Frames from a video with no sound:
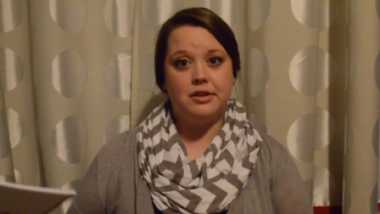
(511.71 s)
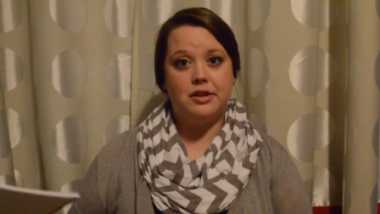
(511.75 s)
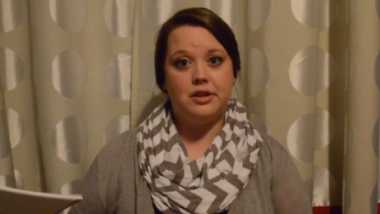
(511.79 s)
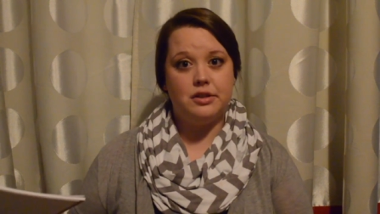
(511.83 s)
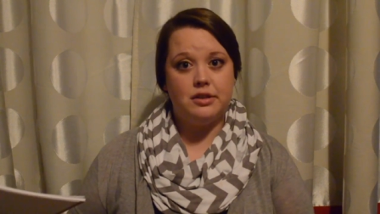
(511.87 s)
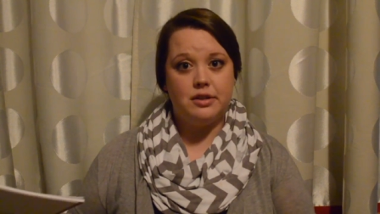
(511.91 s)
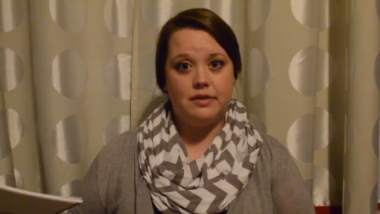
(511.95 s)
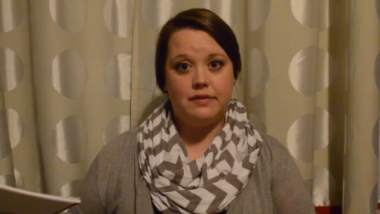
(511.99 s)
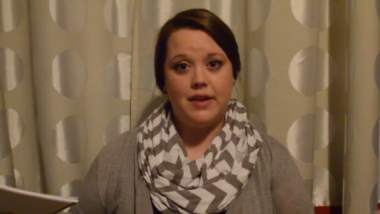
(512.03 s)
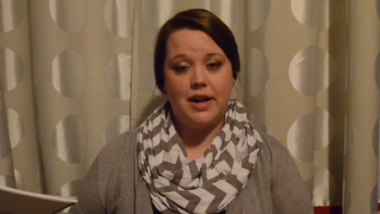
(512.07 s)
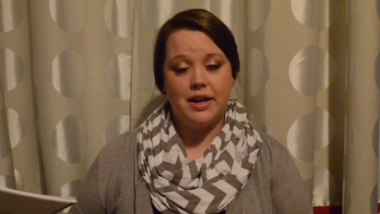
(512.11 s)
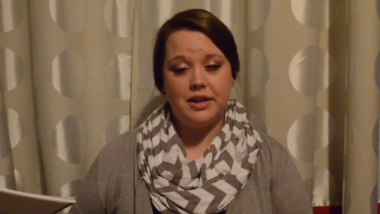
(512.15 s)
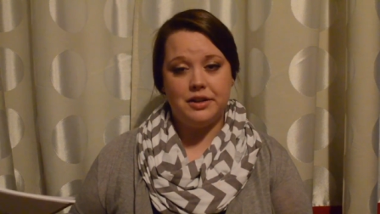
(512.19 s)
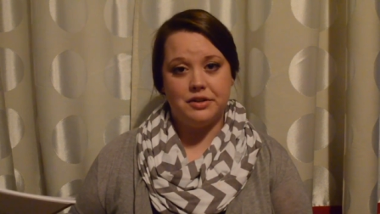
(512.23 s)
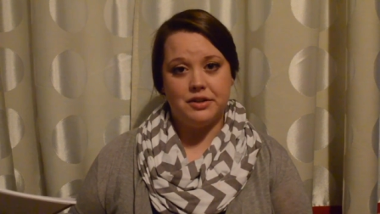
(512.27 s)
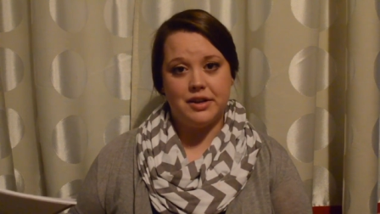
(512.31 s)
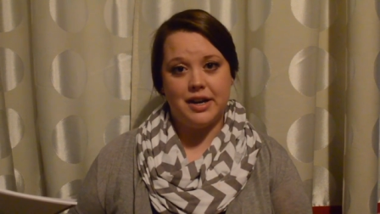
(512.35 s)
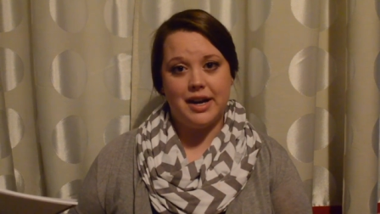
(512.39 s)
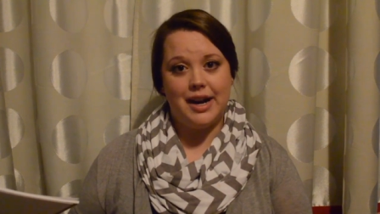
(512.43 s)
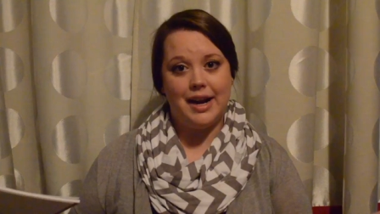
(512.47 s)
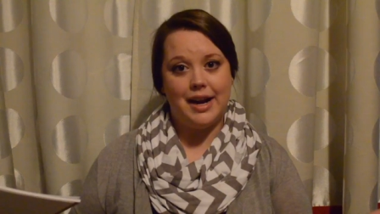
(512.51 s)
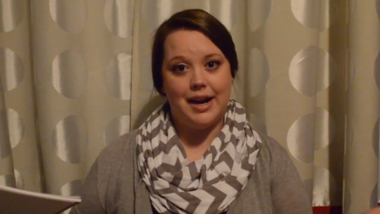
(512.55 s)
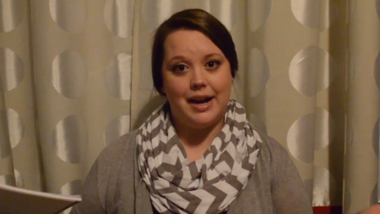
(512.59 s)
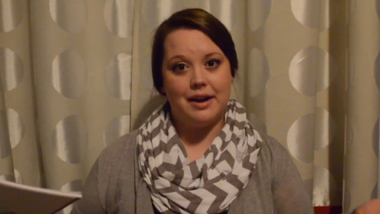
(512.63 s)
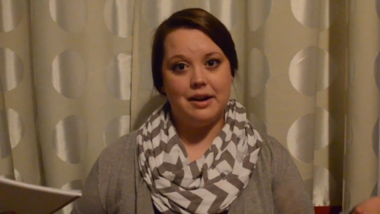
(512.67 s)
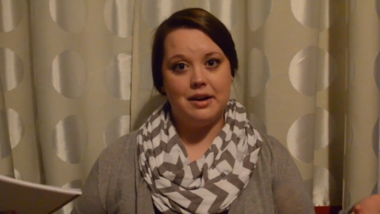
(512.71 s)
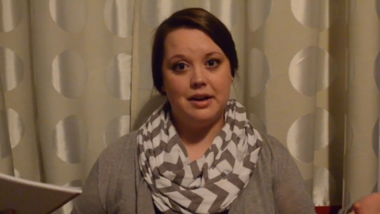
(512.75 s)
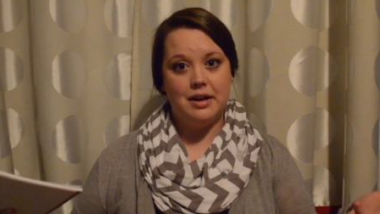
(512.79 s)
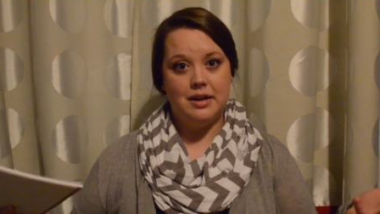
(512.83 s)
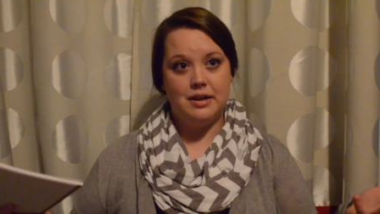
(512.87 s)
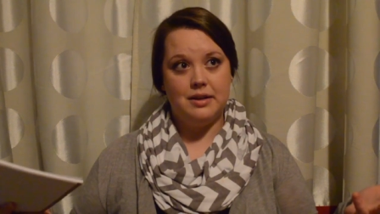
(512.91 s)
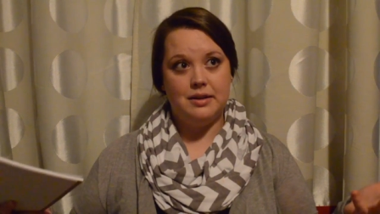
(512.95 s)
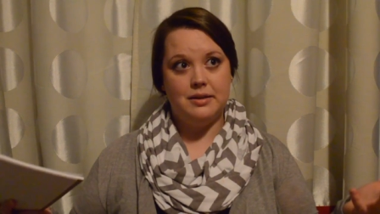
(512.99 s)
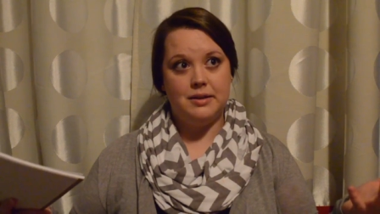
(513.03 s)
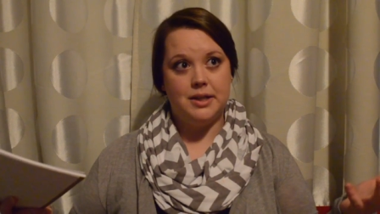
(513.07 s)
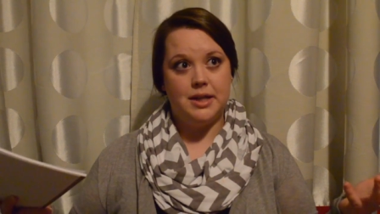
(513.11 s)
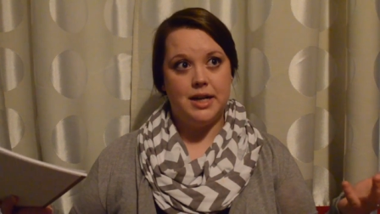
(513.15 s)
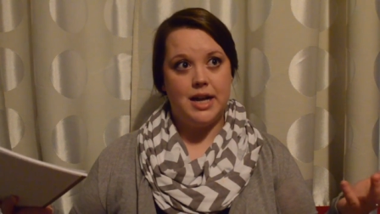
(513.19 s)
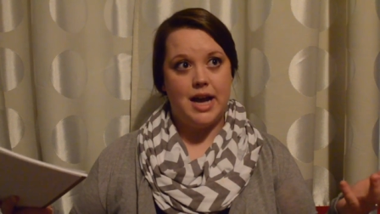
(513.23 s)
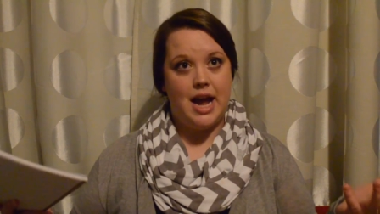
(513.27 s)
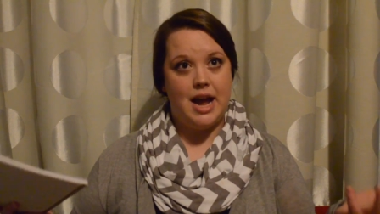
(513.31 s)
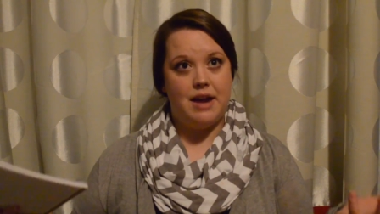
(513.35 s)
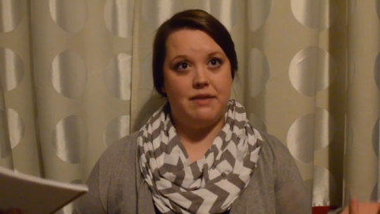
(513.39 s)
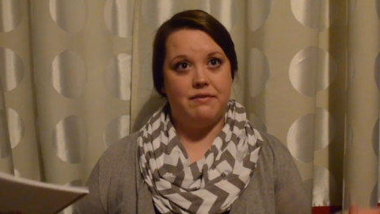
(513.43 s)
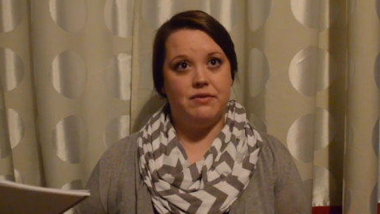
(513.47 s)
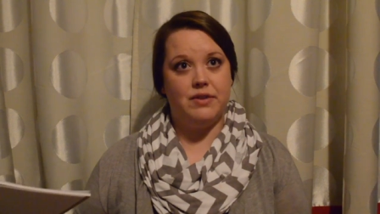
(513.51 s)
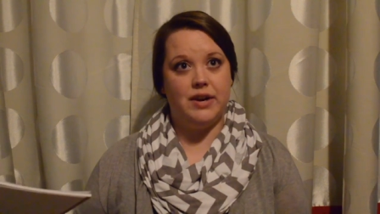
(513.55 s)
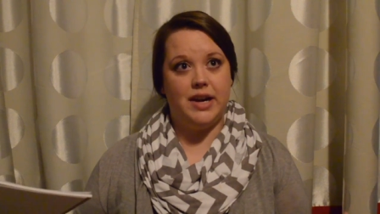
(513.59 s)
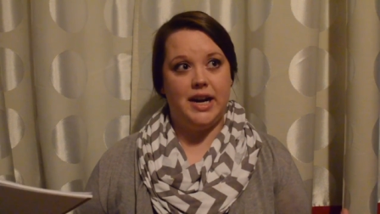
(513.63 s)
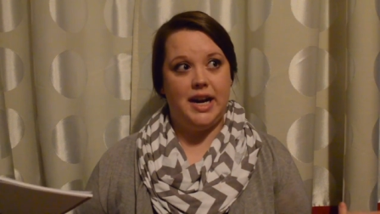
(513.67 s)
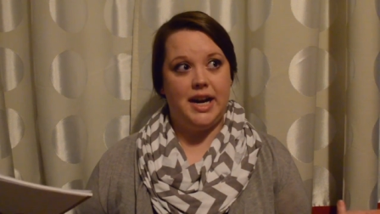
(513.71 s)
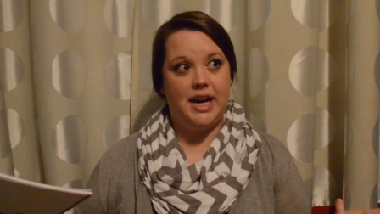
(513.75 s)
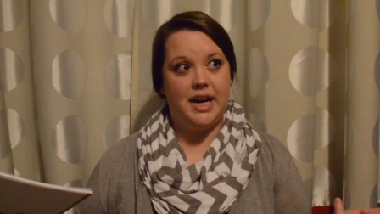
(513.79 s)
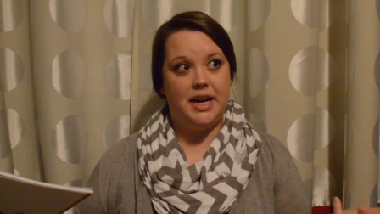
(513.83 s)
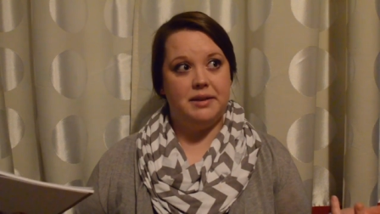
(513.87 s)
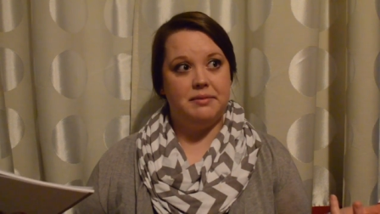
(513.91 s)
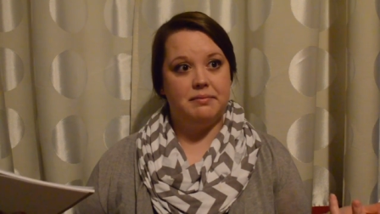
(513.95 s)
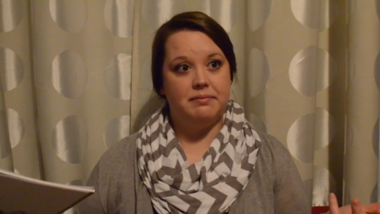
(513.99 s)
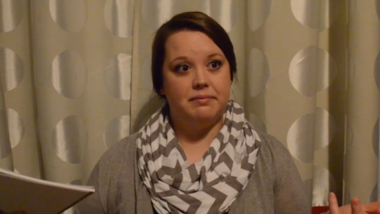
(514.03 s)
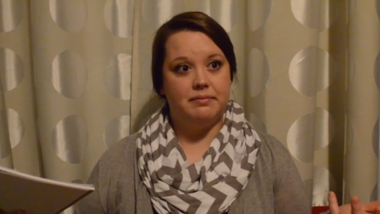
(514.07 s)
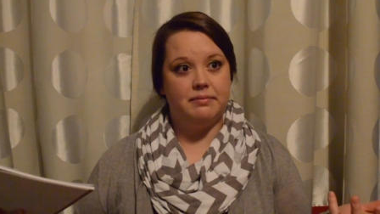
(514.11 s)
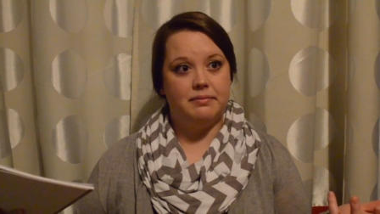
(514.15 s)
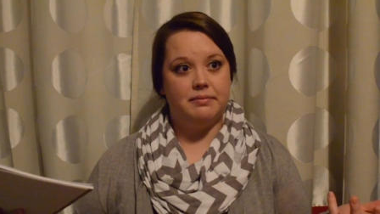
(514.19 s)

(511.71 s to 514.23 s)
loads of laundry every,